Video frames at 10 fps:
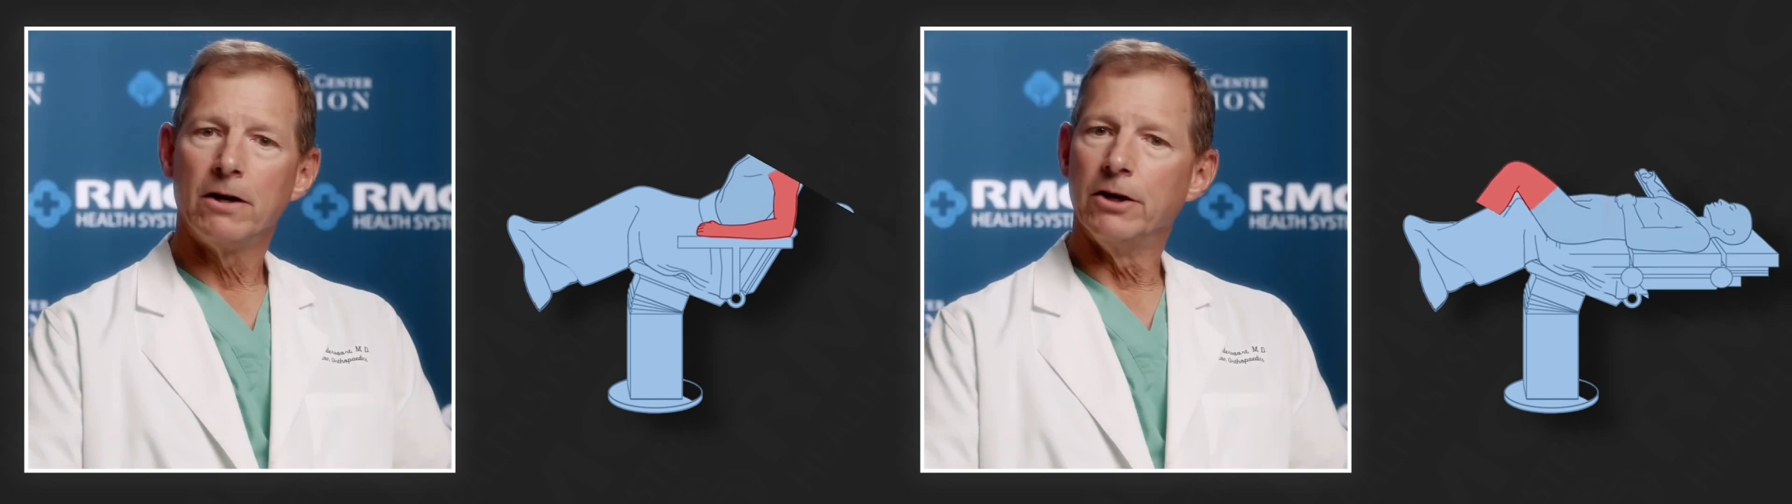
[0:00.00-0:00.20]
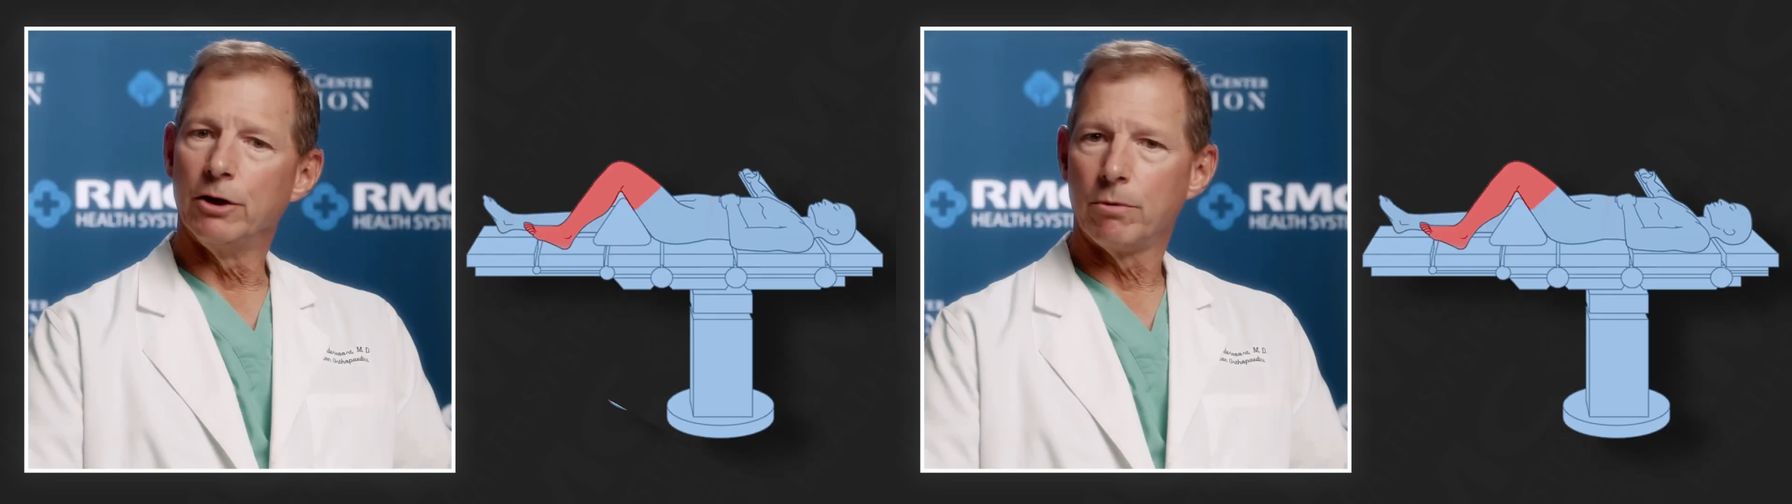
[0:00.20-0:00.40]

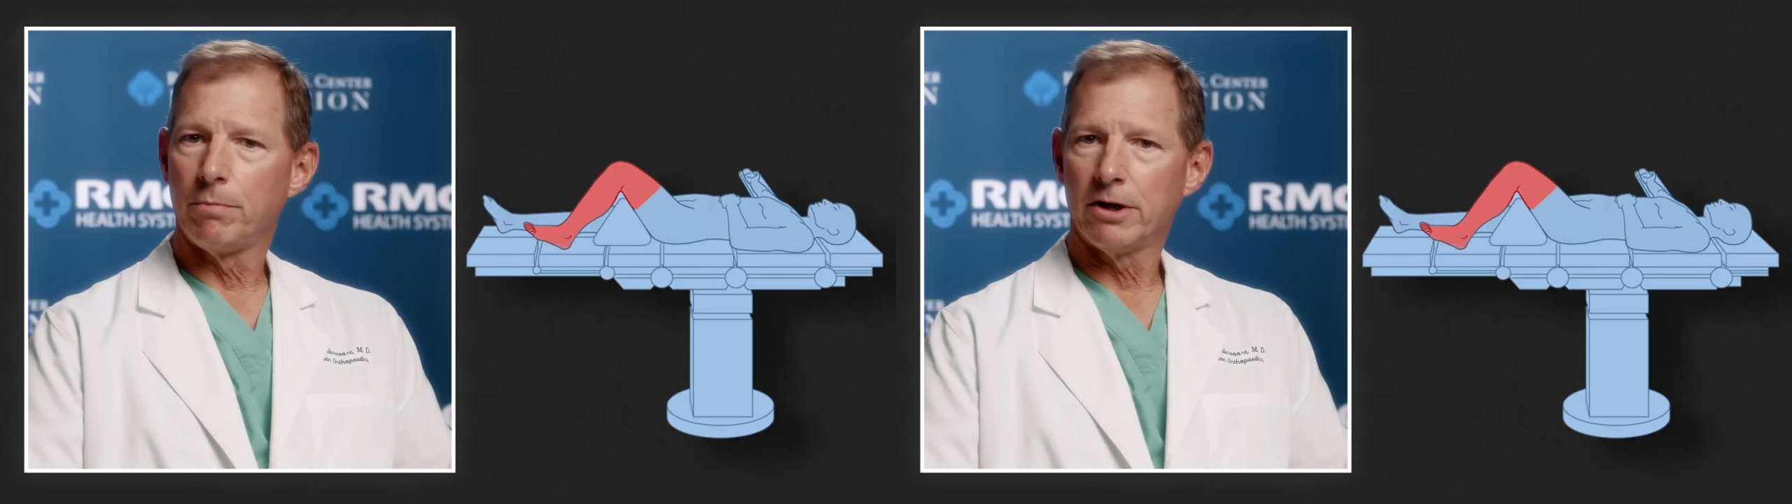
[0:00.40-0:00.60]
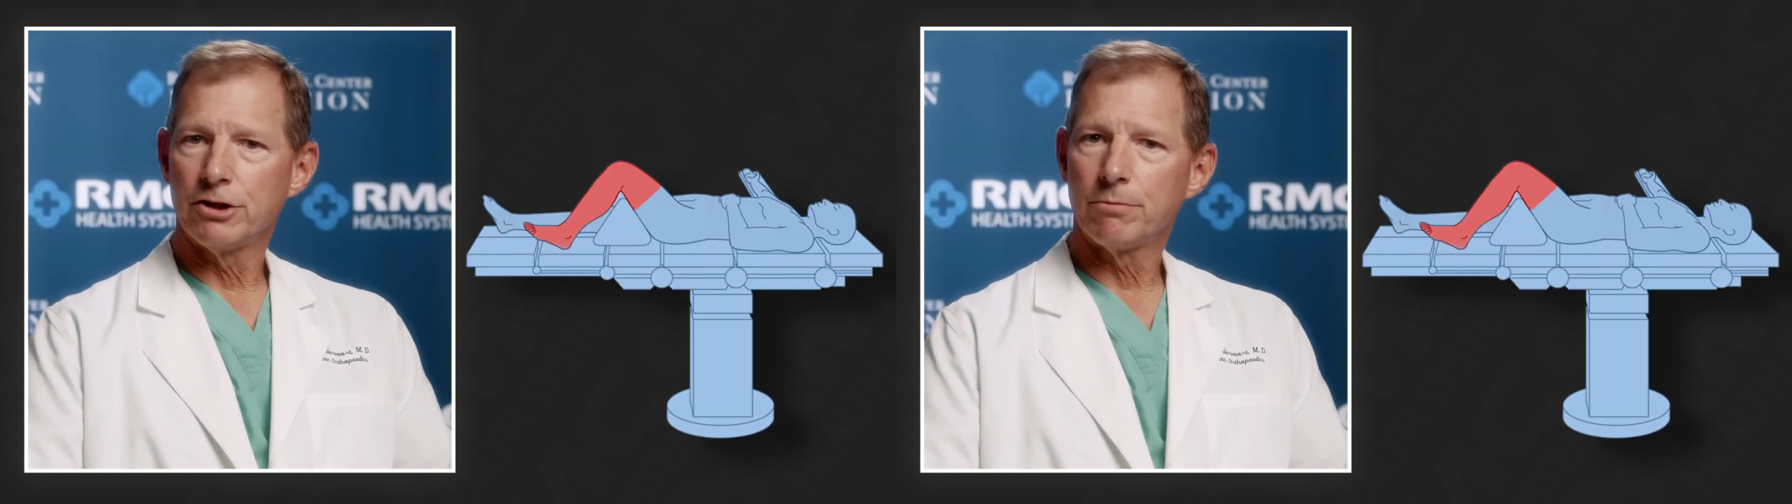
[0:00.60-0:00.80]
Knee
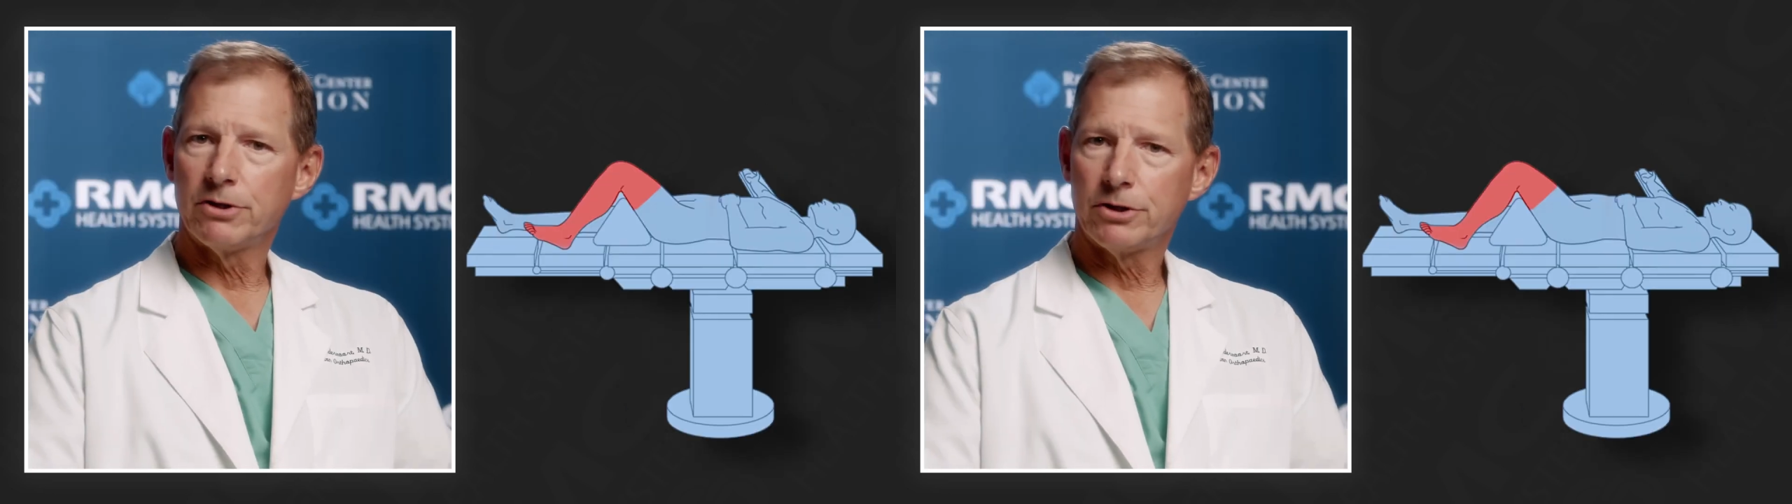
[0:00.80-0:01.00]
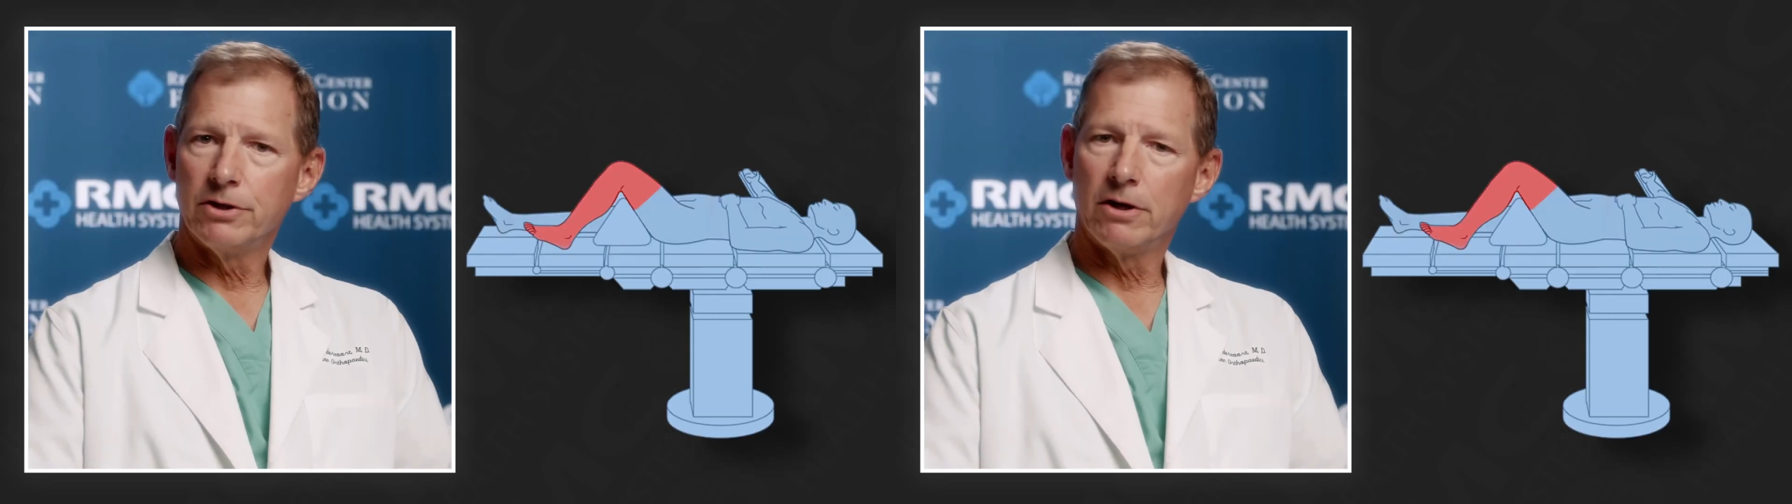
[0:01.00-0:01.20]

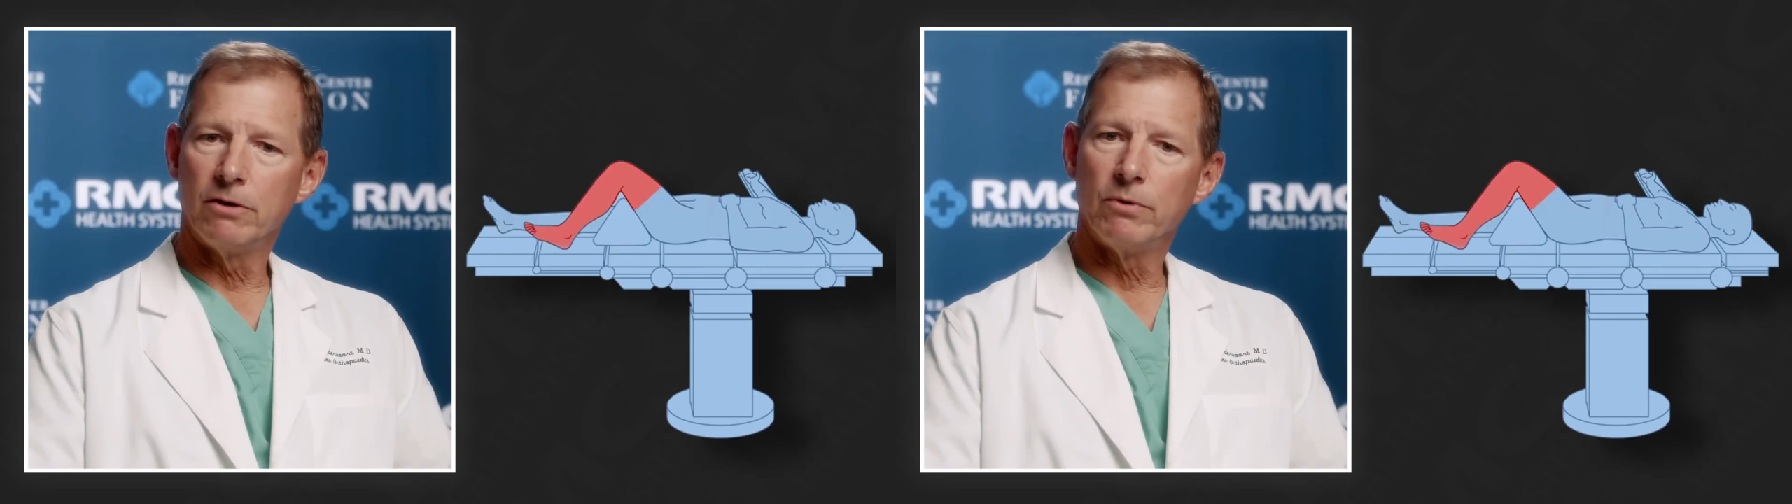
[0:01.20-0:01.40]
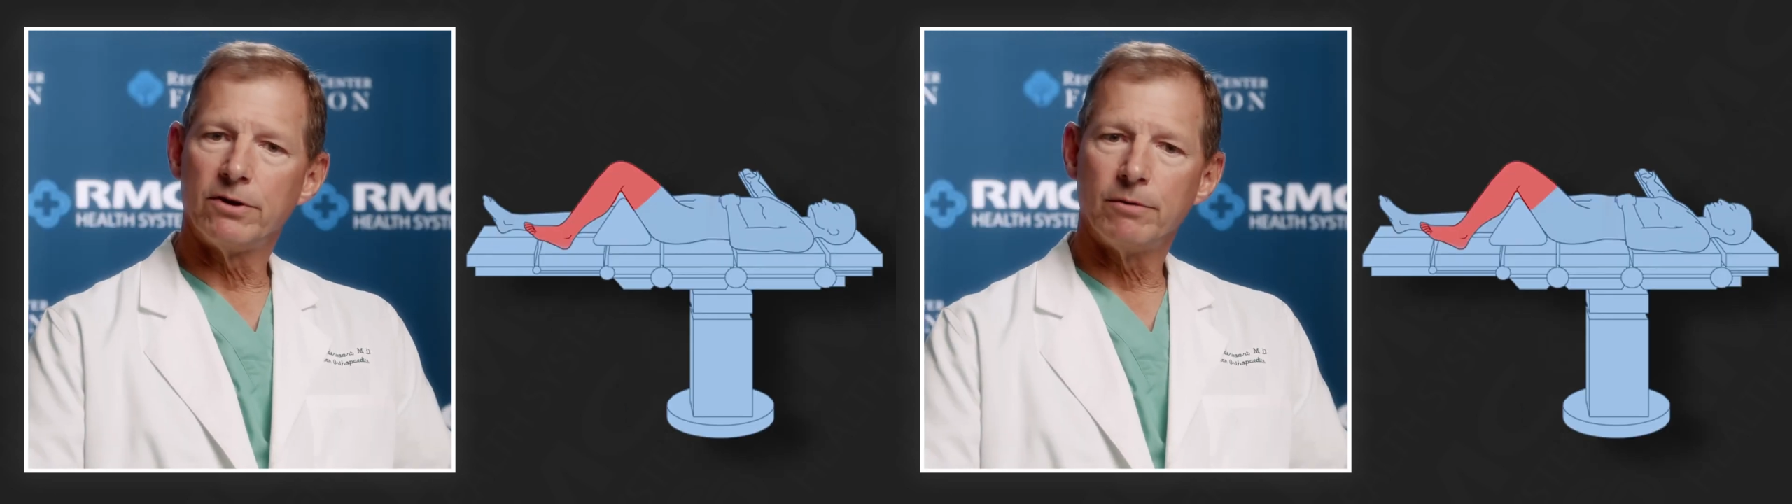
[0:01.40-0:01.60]
replacement is
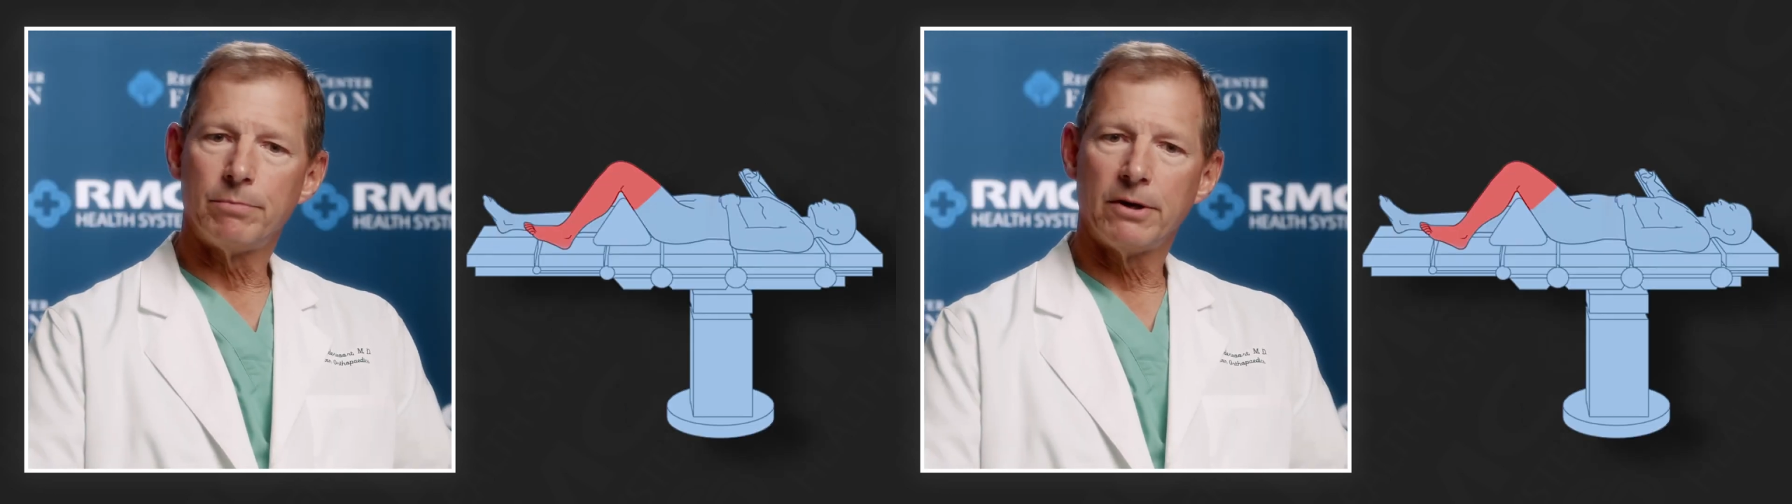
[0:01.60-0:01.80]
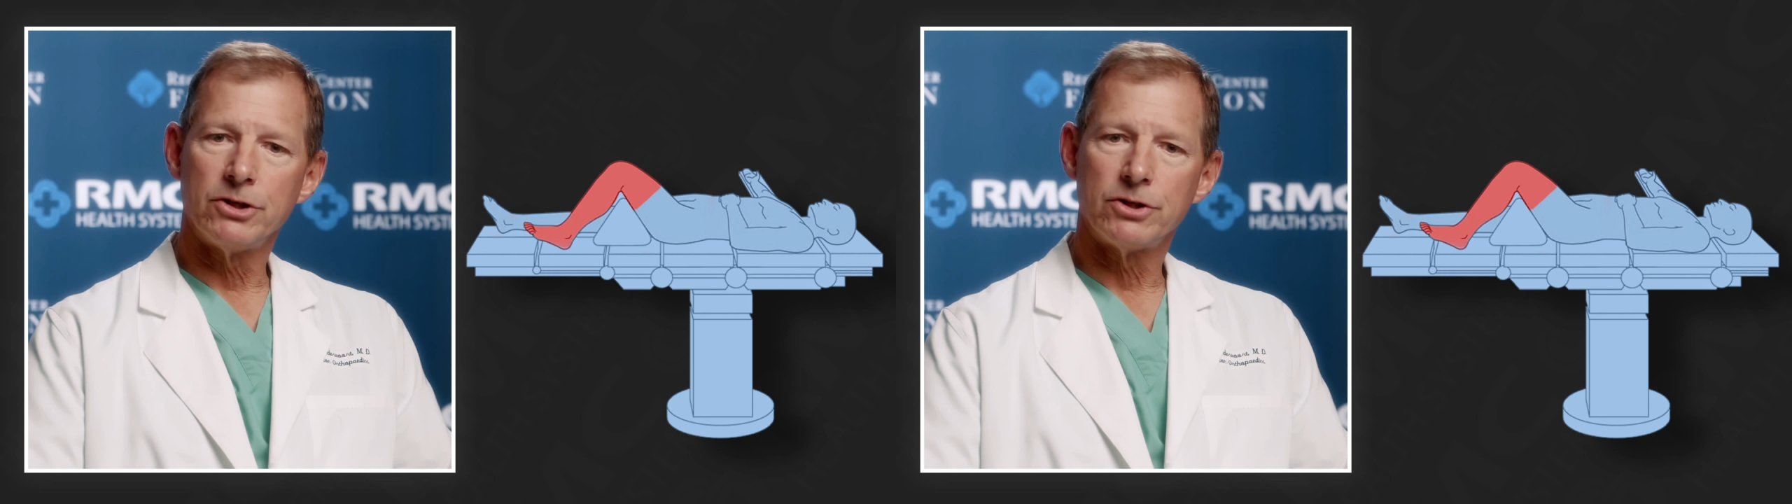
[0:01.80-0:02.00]
done with the
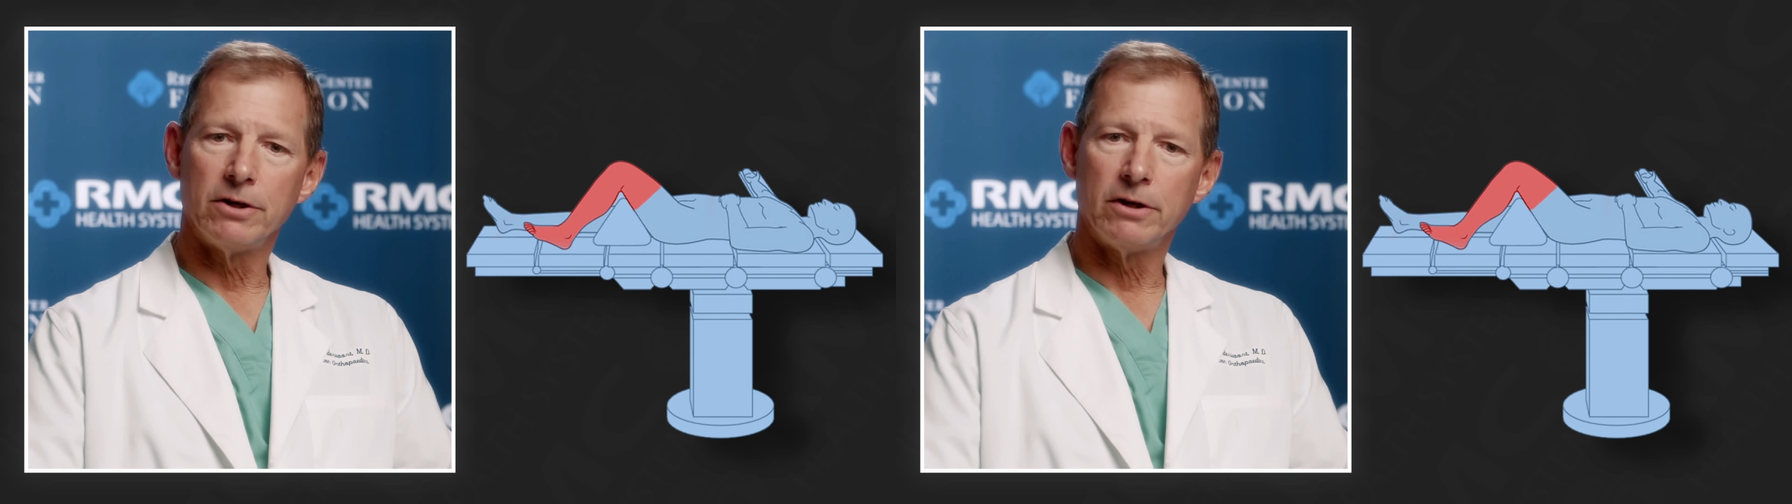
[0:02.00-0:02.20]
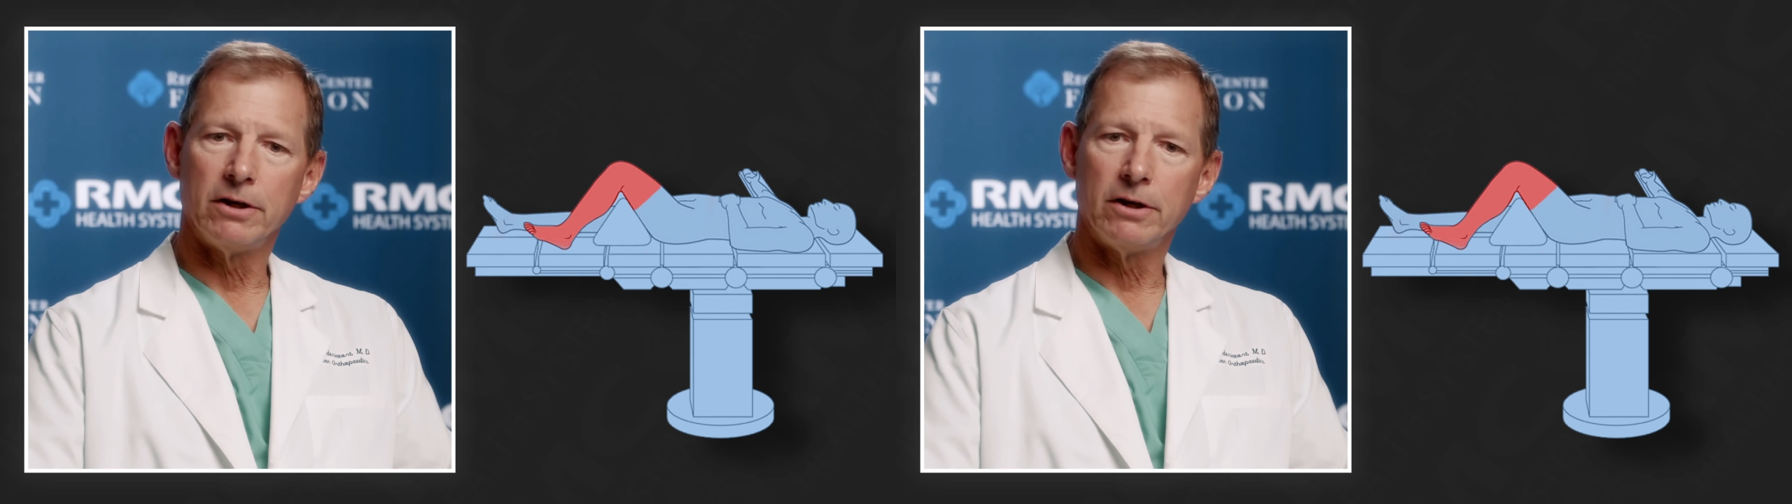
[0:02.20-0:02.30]
patient